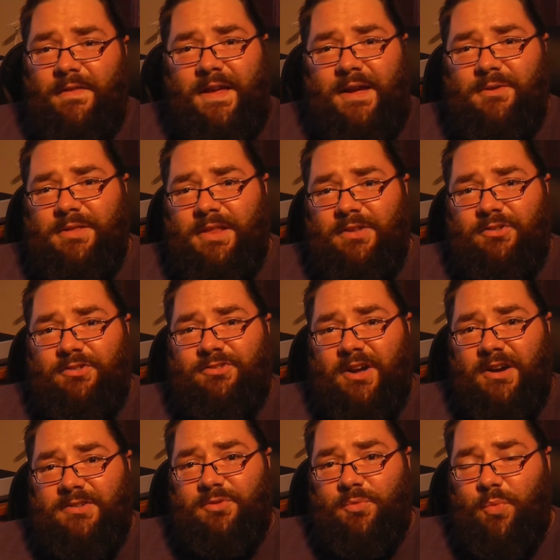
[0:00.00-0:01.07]
there and they're just
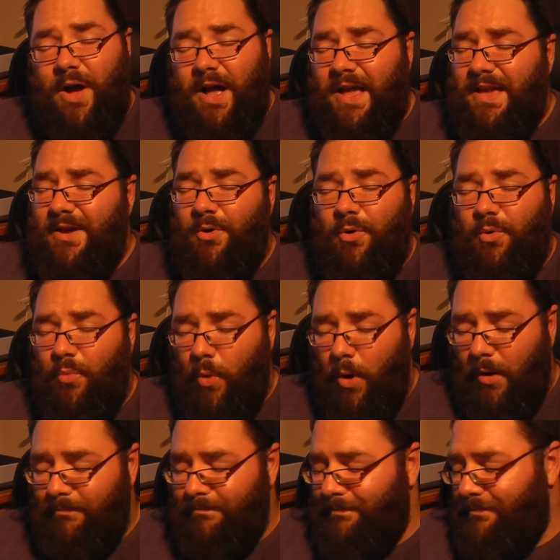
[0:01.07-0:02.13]
tucked away or
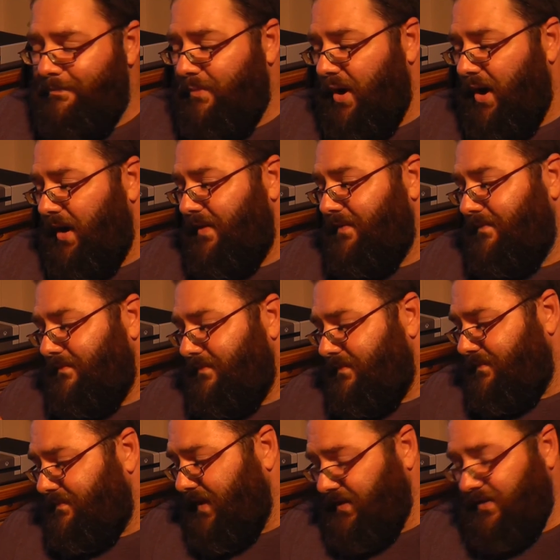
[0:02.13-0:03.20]
what, but
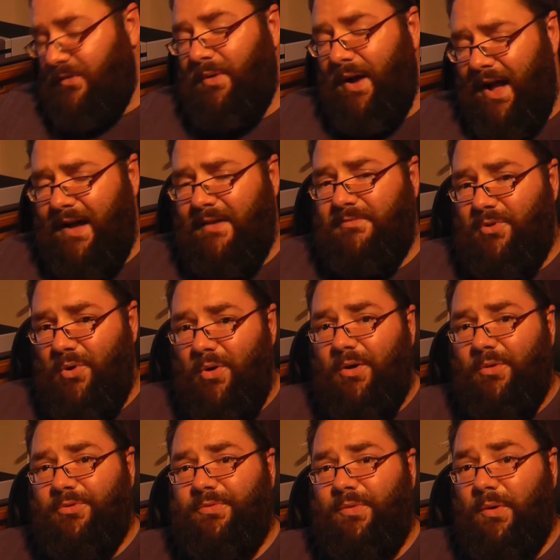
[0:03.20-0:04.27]
they do have
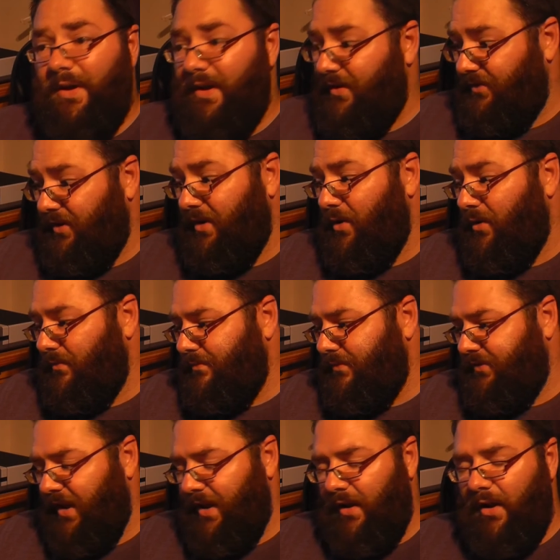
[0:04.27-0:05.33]
coils for it because I got
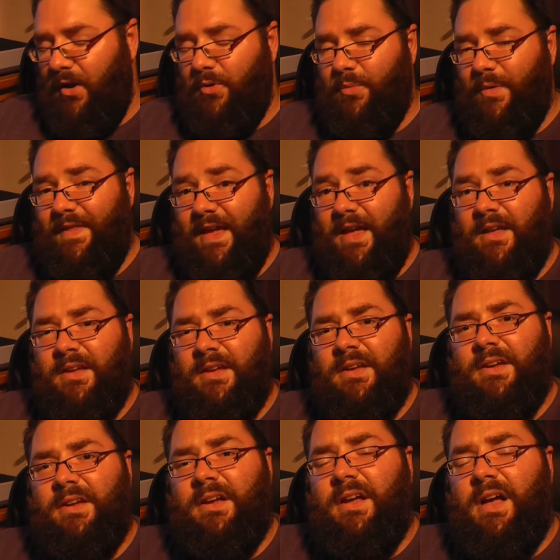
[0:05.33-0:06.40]
sent a load with it.
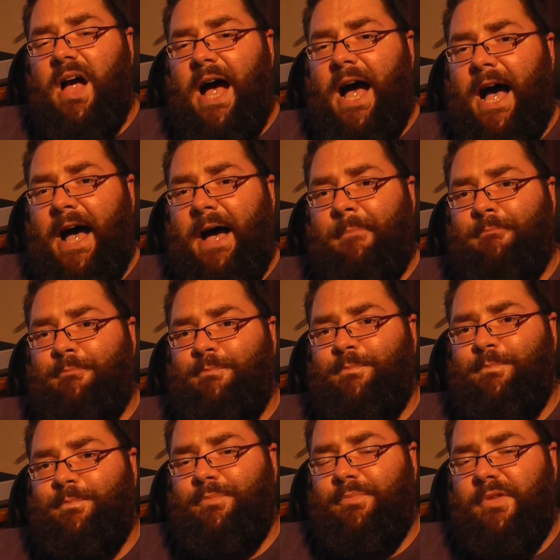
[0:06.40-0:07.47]

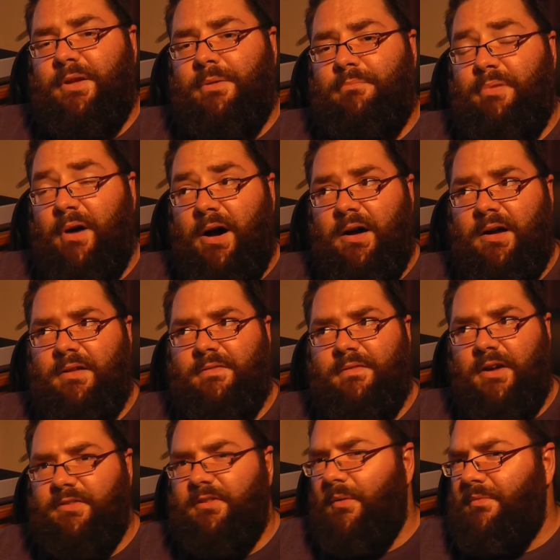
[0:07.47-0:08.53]
But
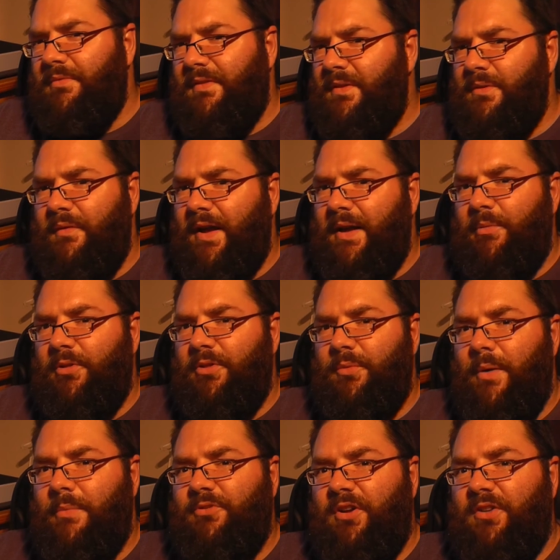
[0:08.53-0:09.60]
I don't think they're available on the
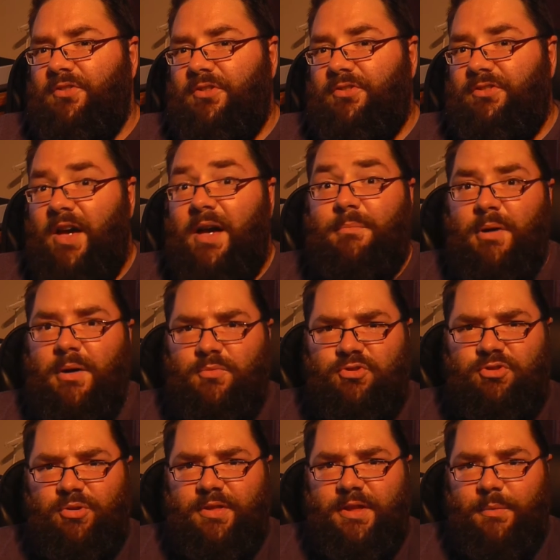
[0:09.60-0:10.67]
website just yet, but I'm
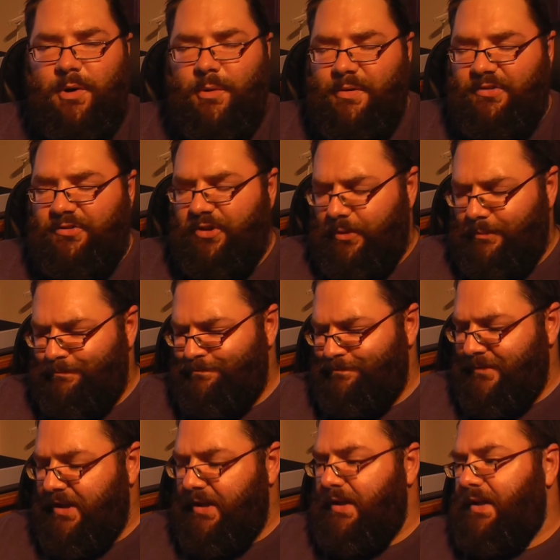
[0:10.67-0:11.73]
sure they will be soon.
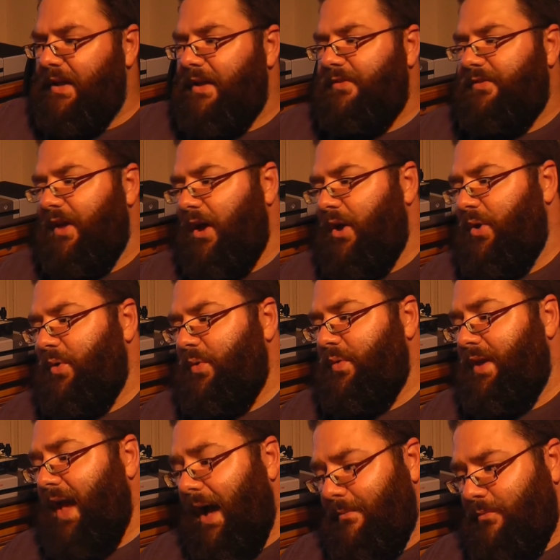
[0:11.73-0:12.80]
So
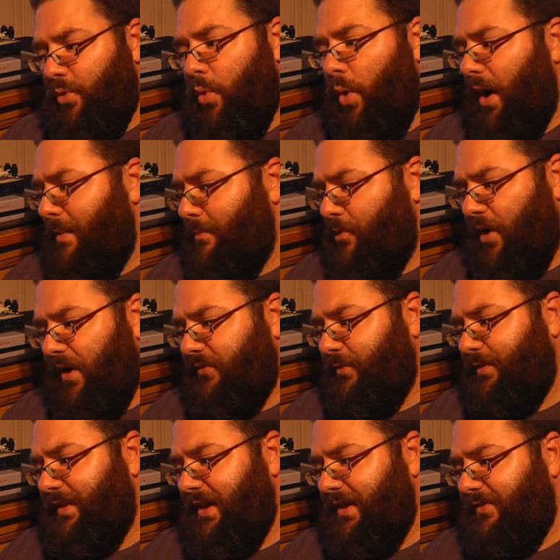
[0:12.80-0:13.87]
yeah, quite impressed
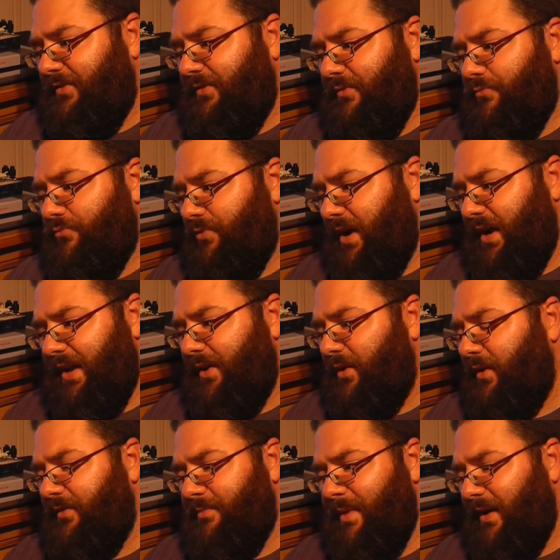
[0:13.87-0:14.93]
with this. Really
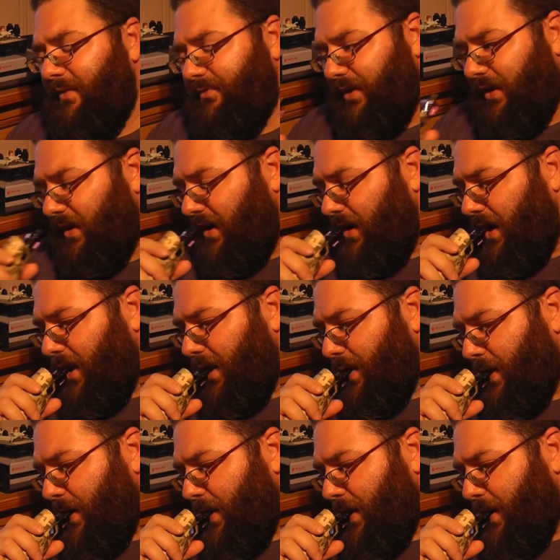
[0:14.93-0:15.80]
nice mouth to lung.